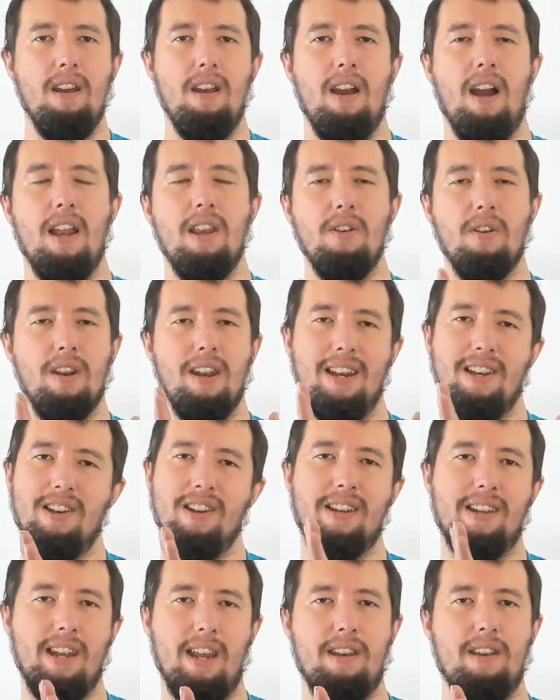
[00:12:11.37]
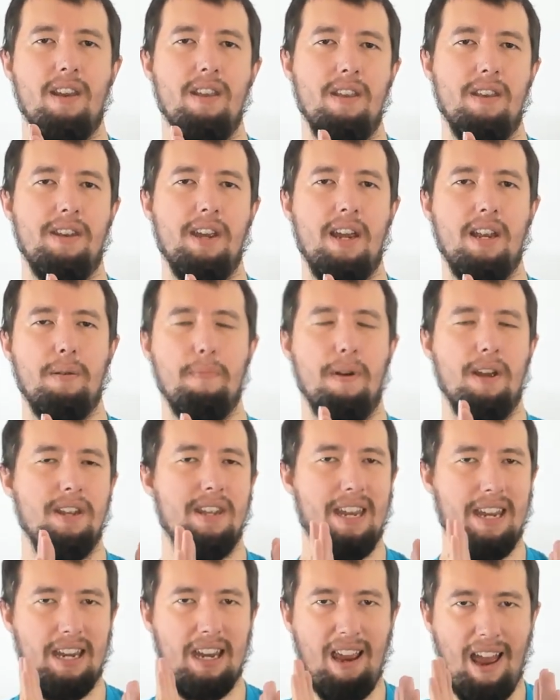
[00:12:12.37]
And you can actually set it in the
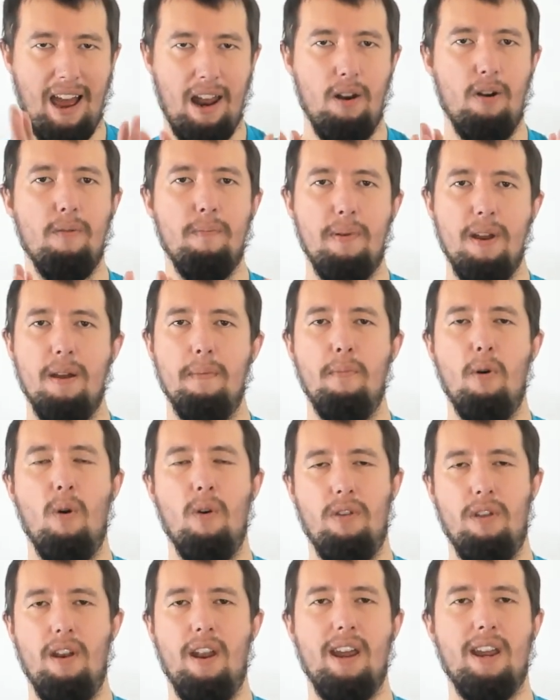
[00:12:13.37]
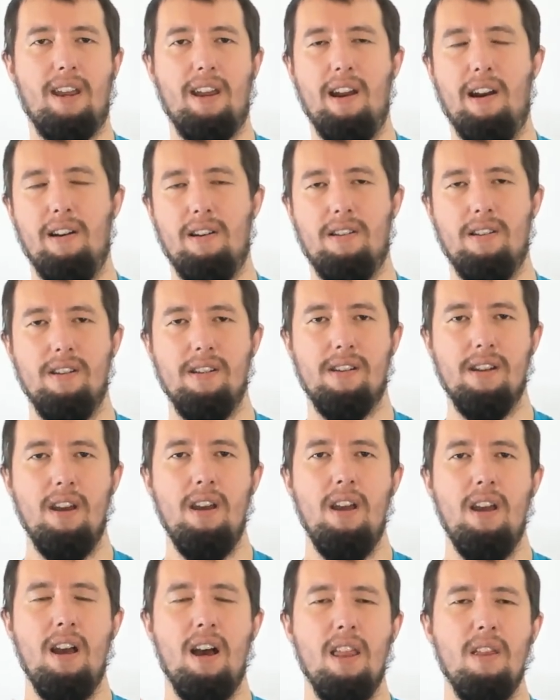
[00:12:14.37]
database, it cannot be more than 8 characters.
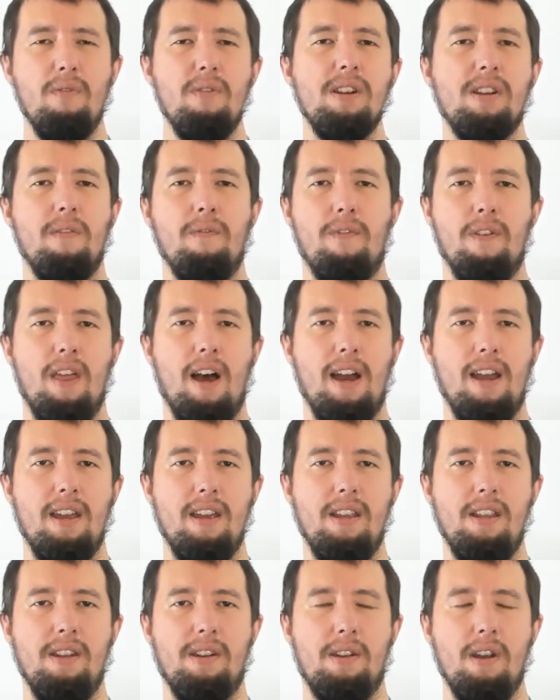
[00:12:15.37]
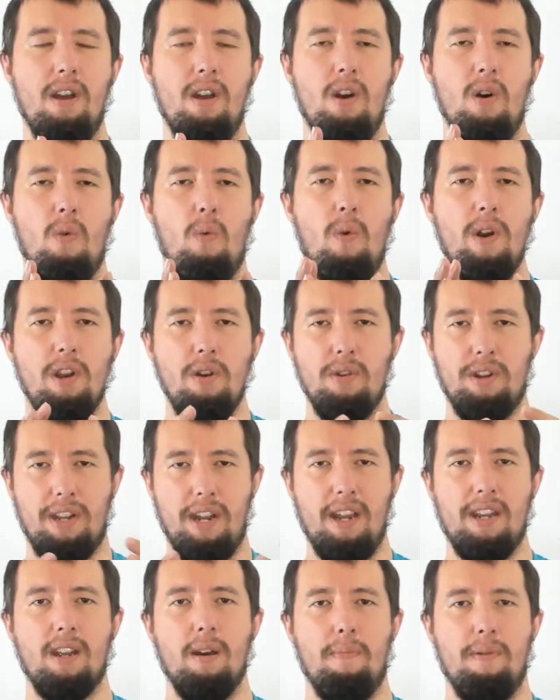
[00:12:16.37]
And the reason for that is when you
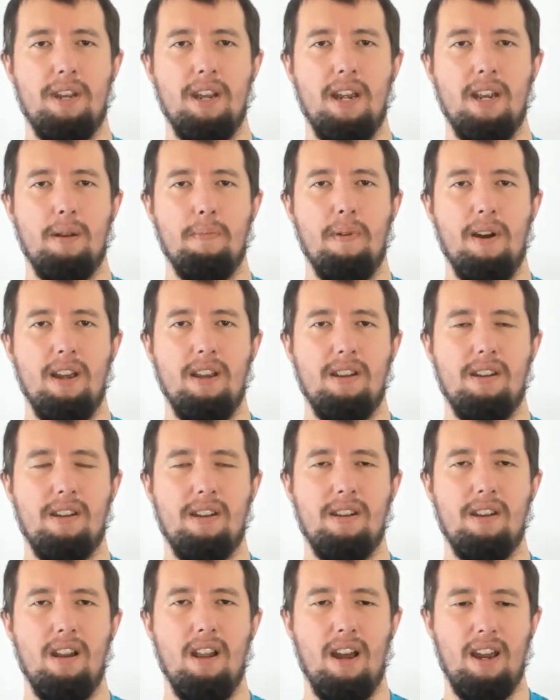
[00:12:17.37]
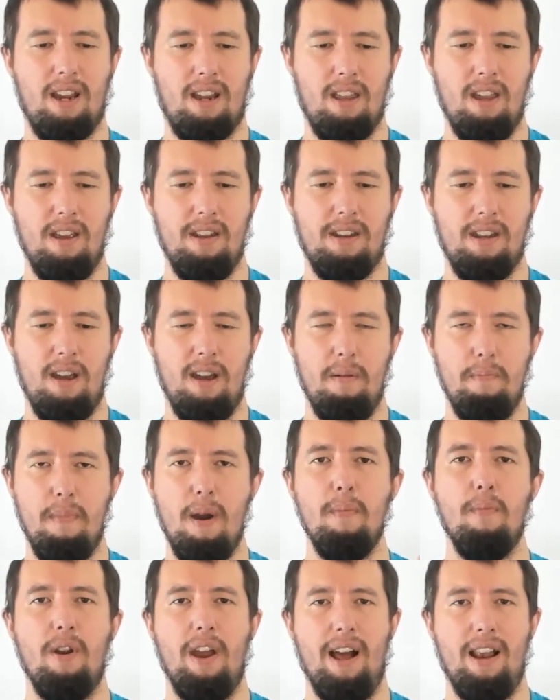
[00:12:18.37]
set up a database, like there's a
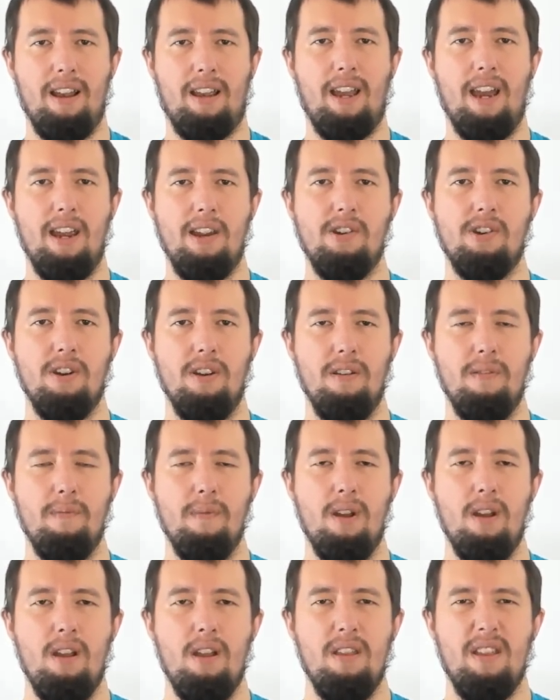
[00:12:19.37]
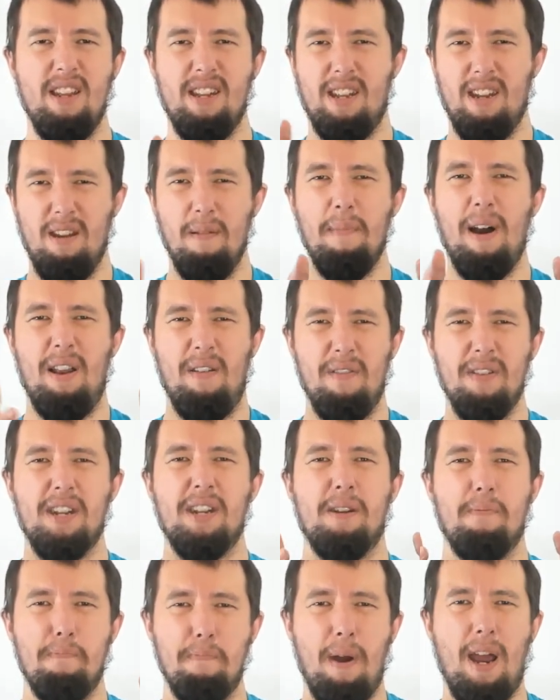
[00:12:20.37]
memory allocation, there's the amount of
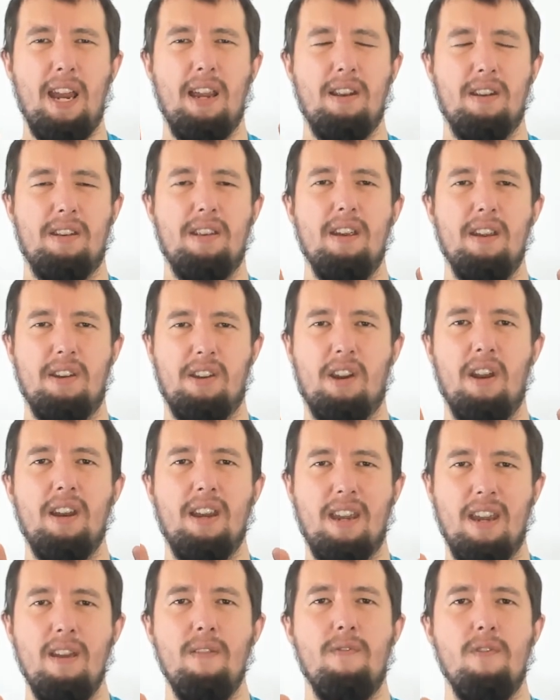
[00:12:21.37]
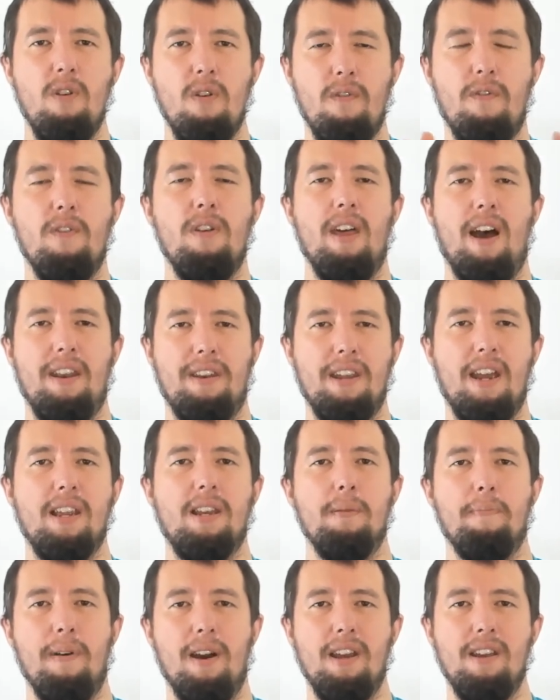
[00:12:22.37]
space that it's going to give you for that
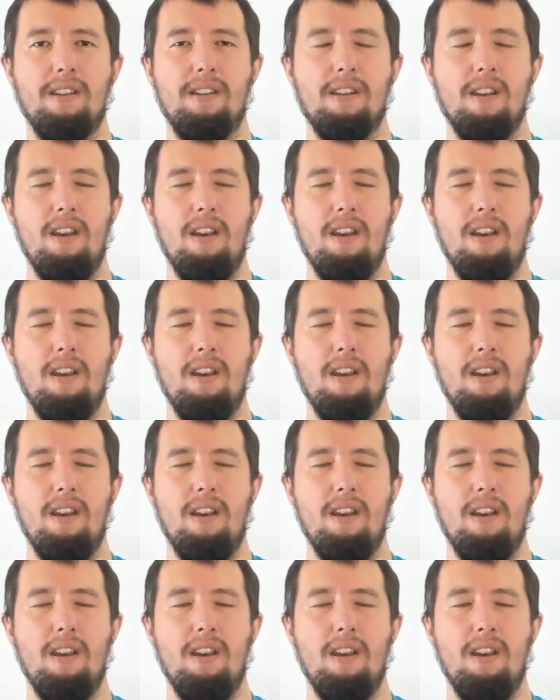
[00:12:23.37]
database,